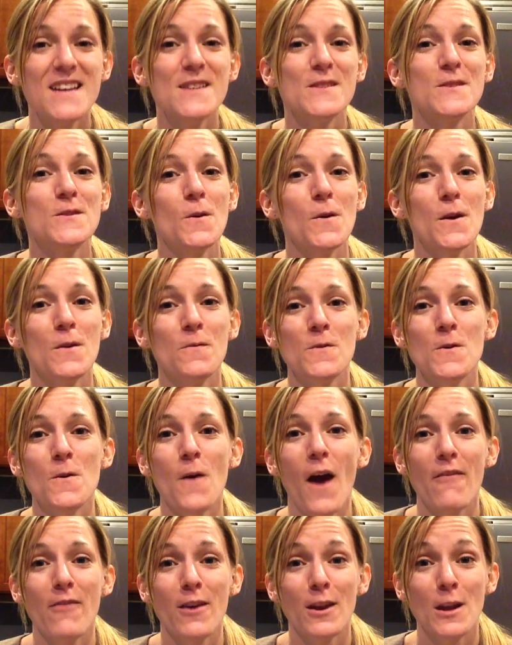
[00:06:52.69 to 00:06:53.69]
So if you
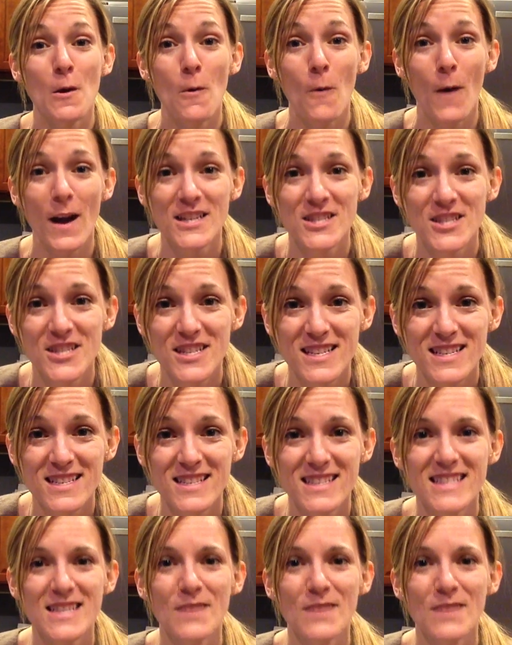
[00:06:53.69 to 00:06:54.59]
have any questions,